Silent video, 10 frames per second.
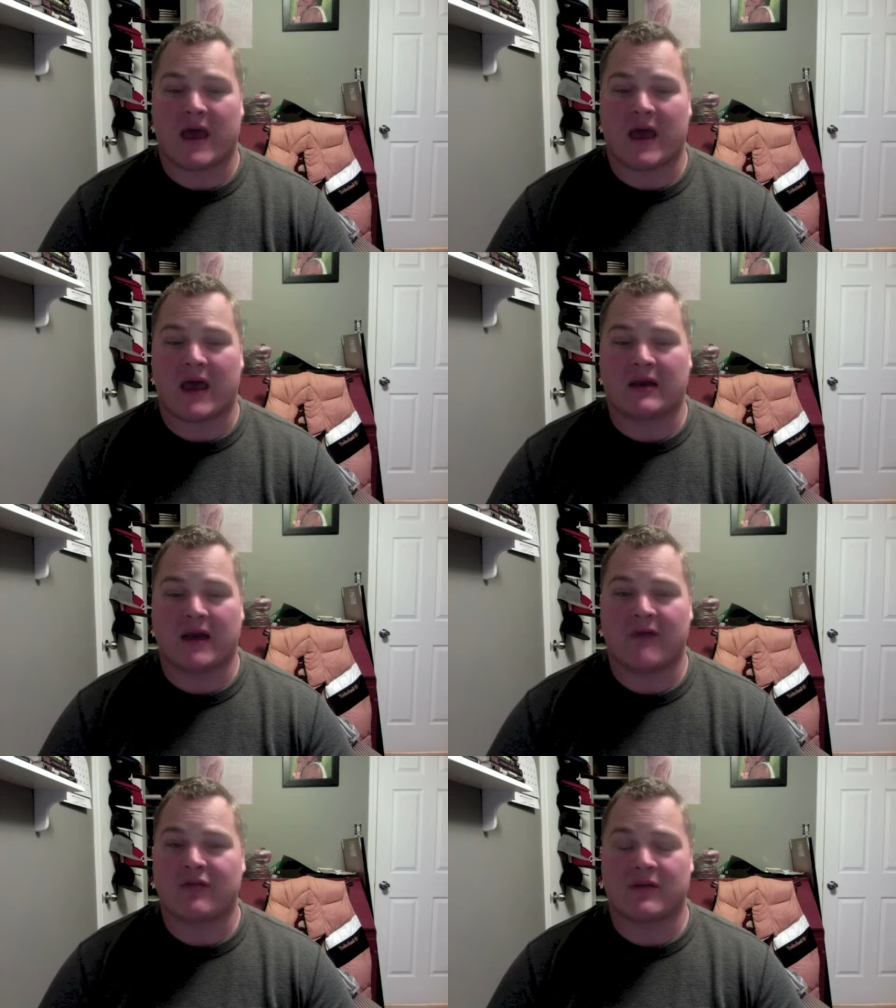and
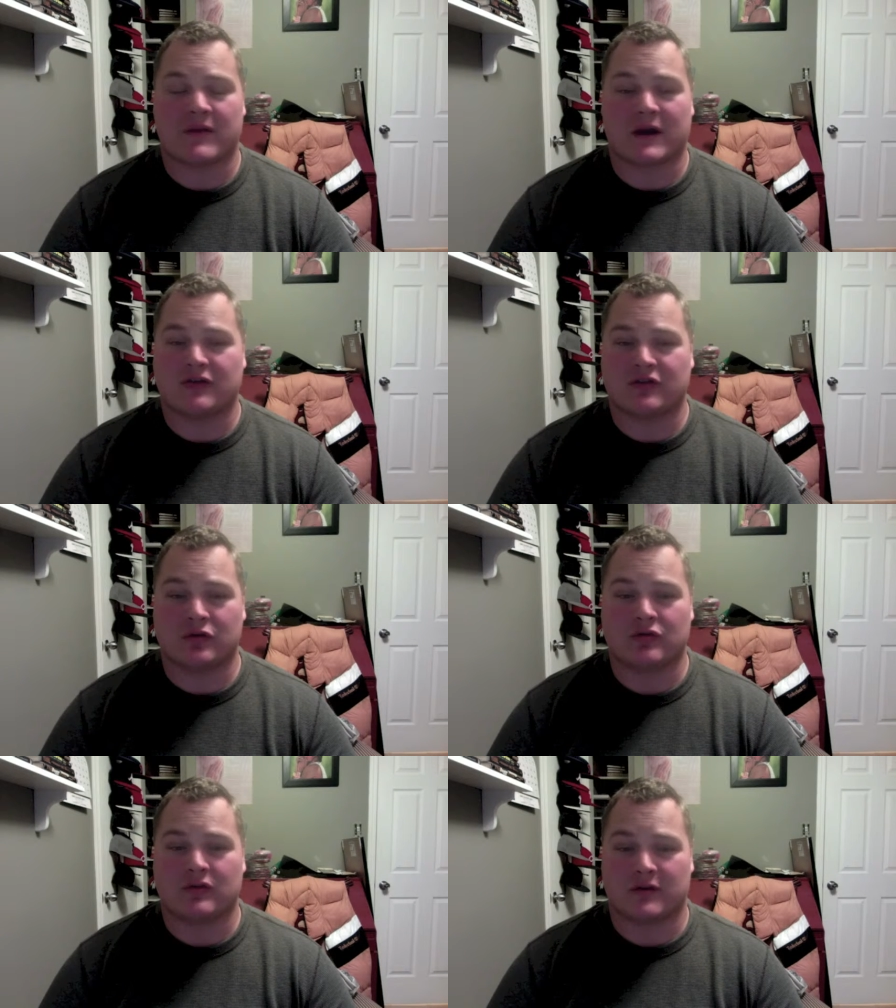everything that I
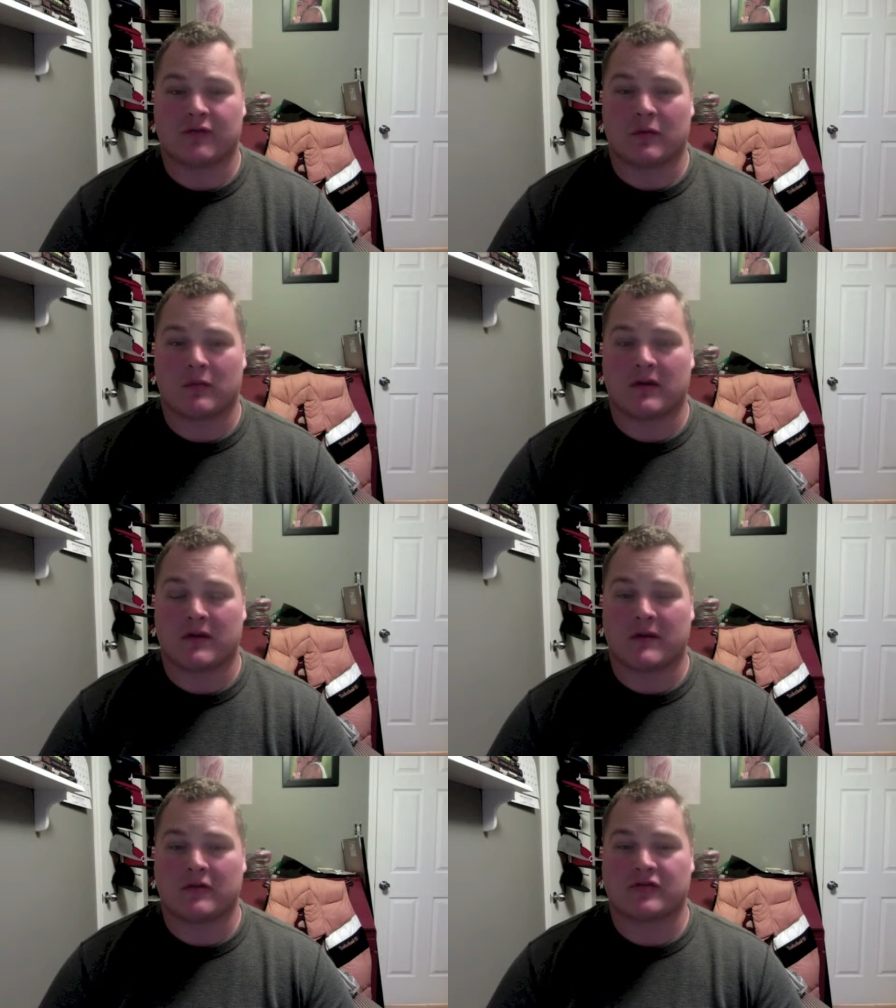do to conform me to the
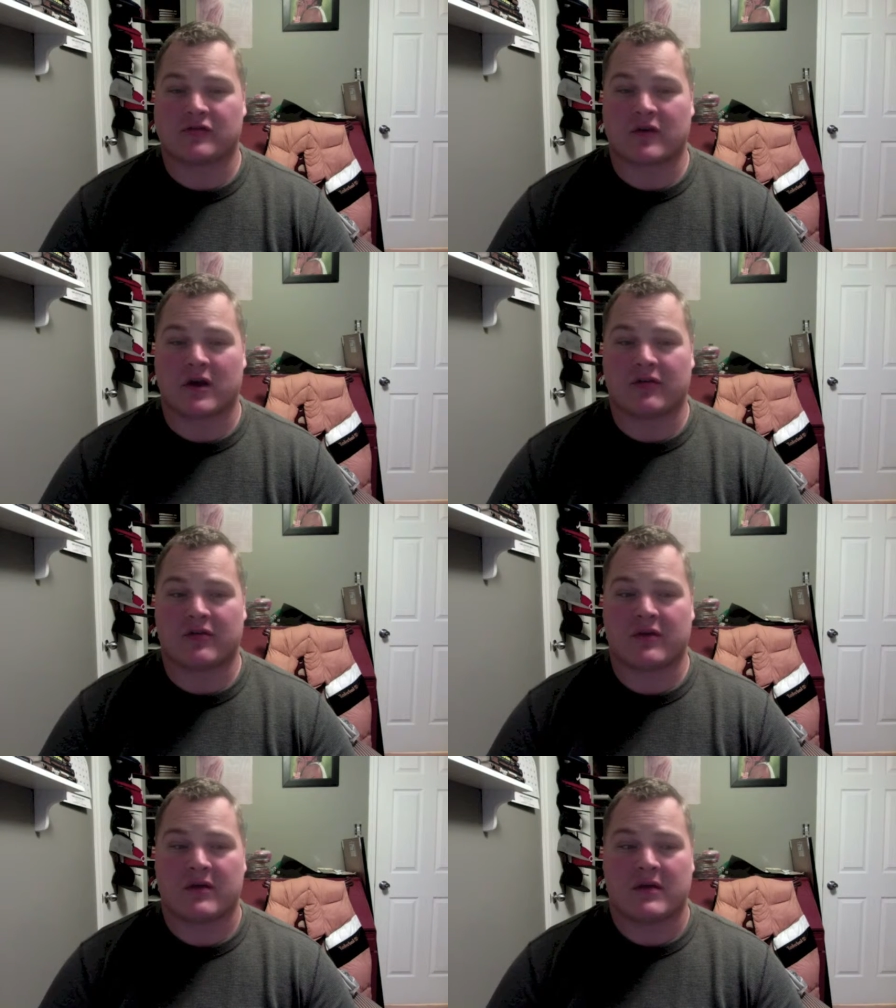image of Christ,